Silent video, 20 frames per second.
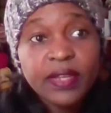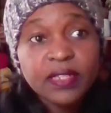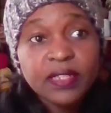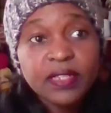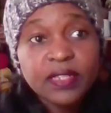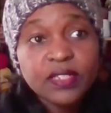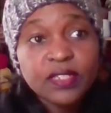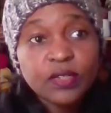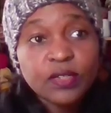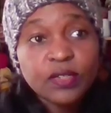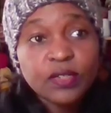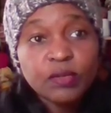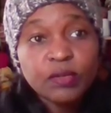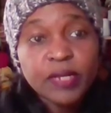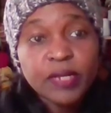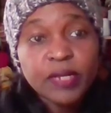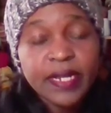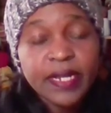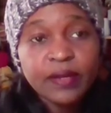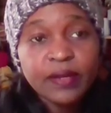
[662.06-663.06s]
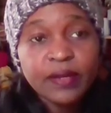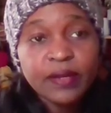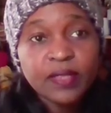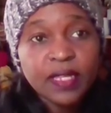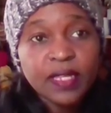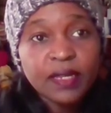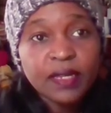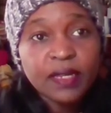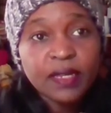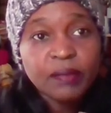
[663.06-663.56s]
in June, but I don't
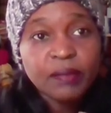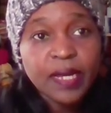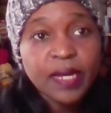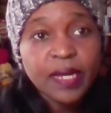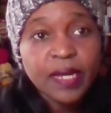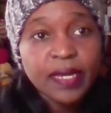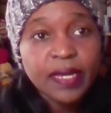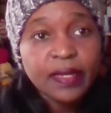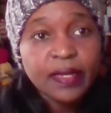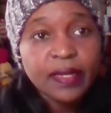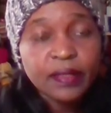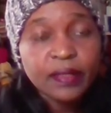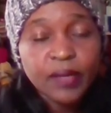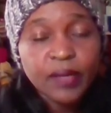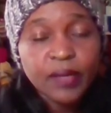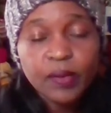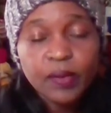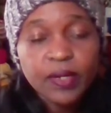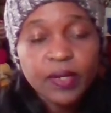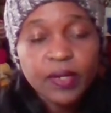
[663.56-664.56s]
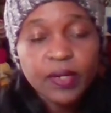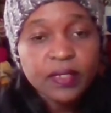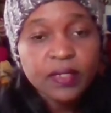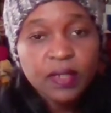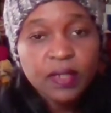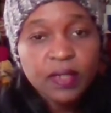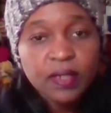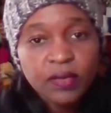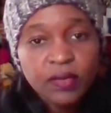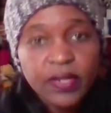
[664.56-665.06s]
think the way work is
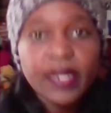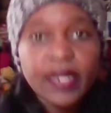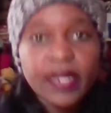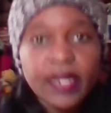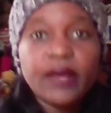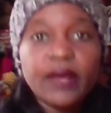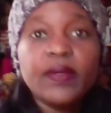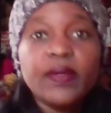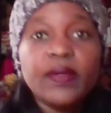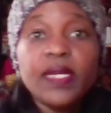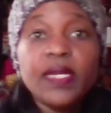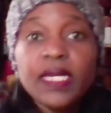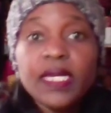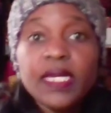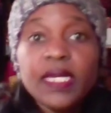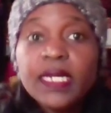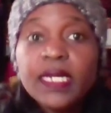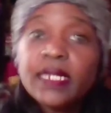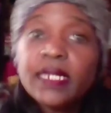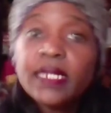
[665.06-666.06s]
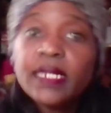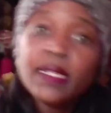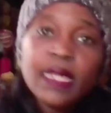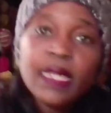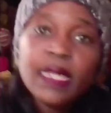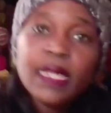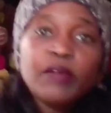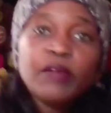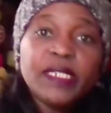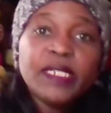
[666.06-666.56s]
going right now will
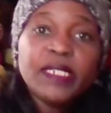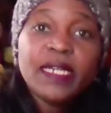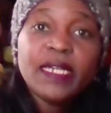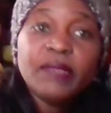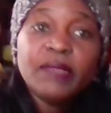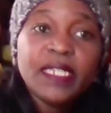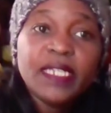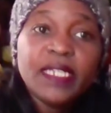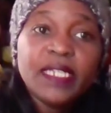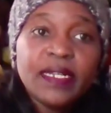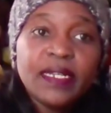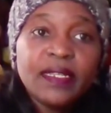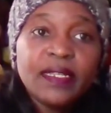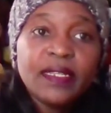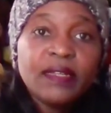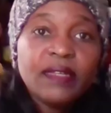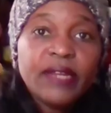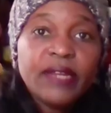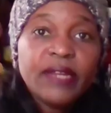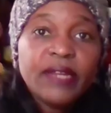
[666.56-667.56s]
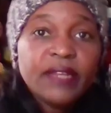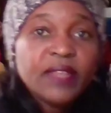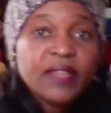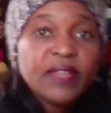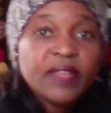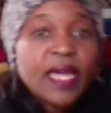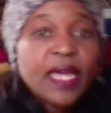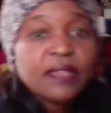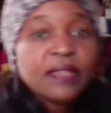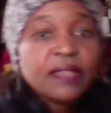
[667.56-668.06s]
allow me time to get anything ready for
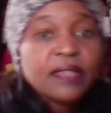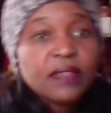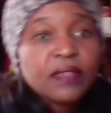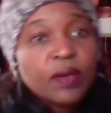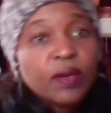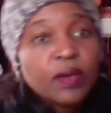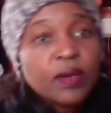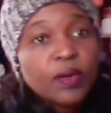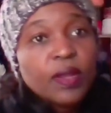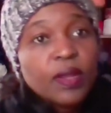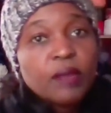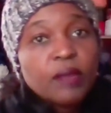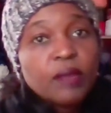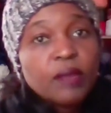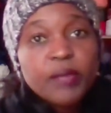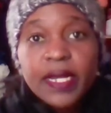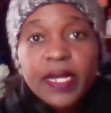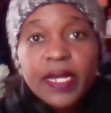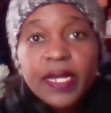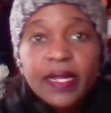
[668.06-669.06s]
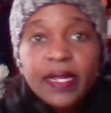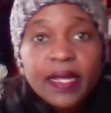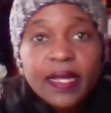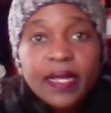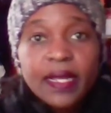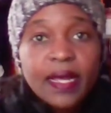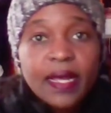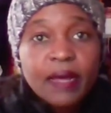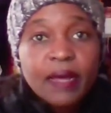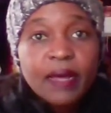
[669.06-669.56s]
that. So, but
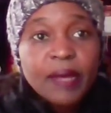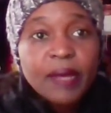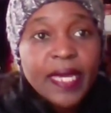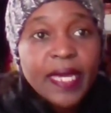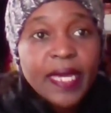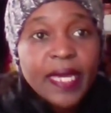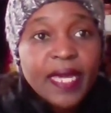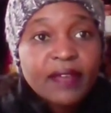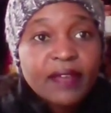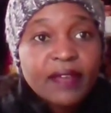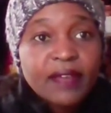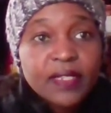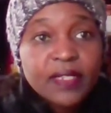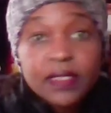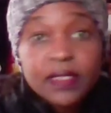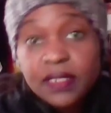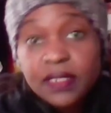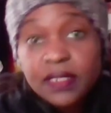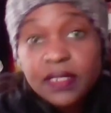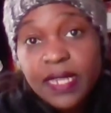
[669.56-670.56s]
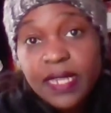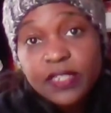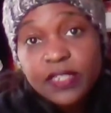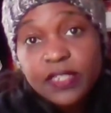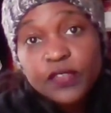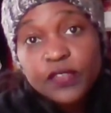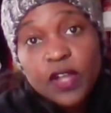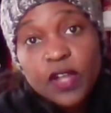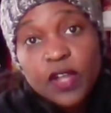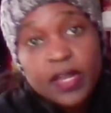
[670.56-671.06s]
I have a little stash
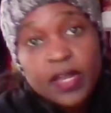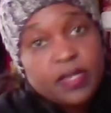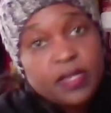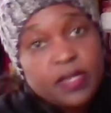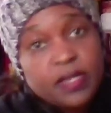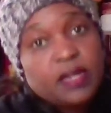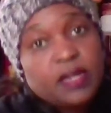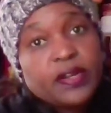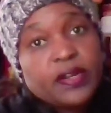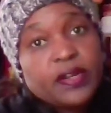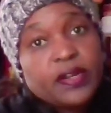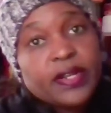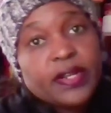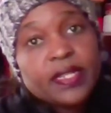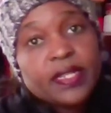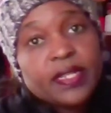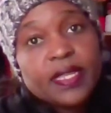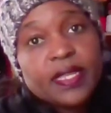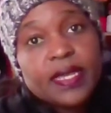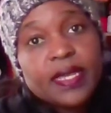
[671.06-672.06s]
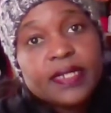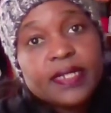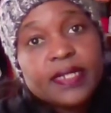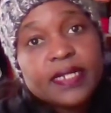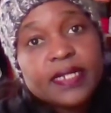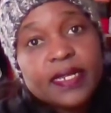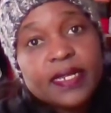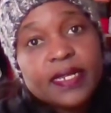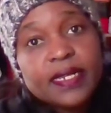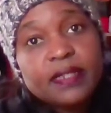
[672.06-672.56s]
of cotton yarn that
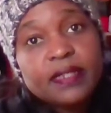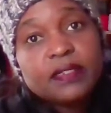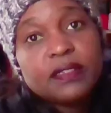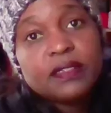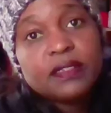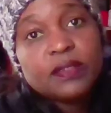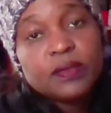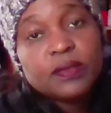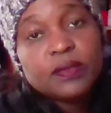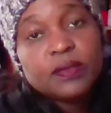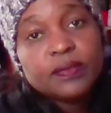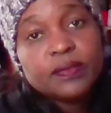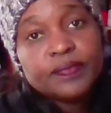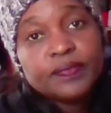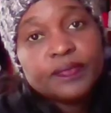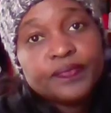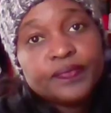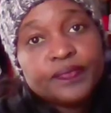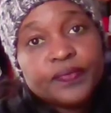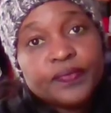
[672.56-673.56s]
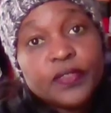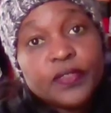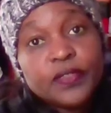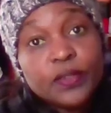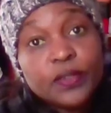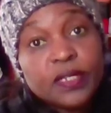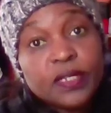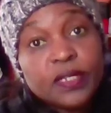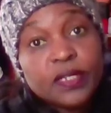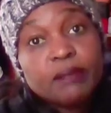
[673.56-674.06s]
I need to
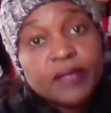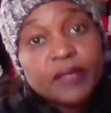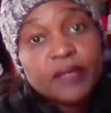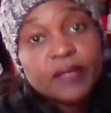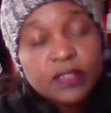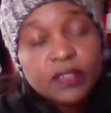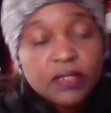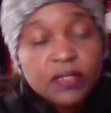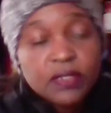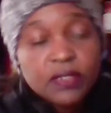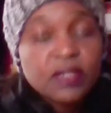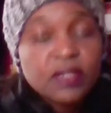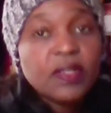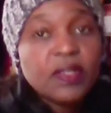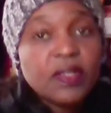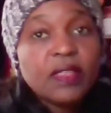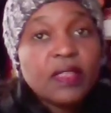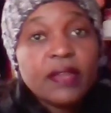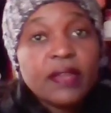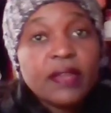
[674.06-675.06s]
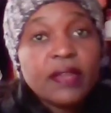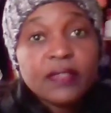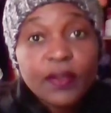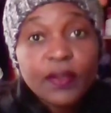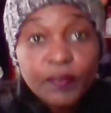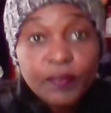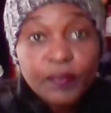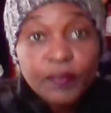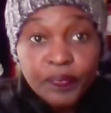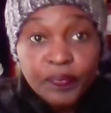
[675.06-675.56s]
use up. It's just sitting there.
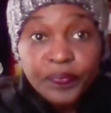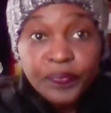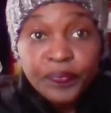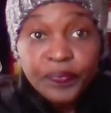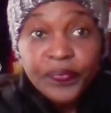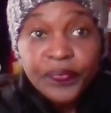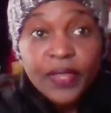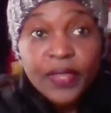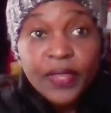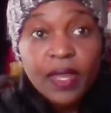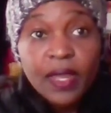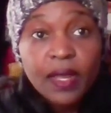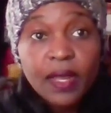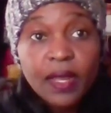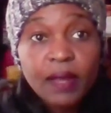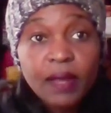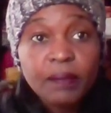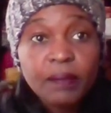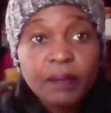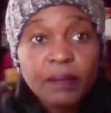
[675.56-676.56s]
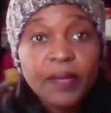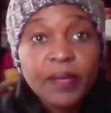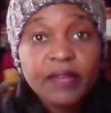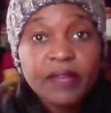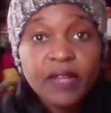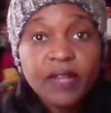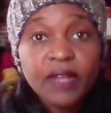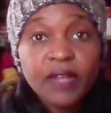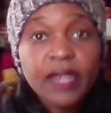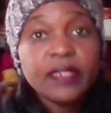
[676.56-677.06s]
So
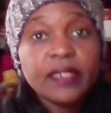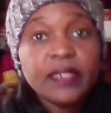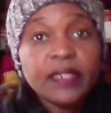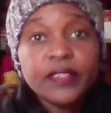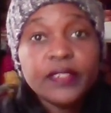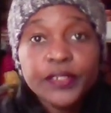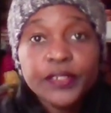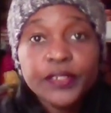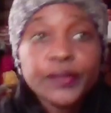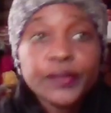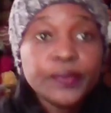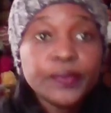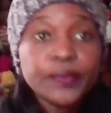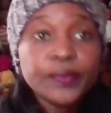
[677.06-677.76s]
I've gotten into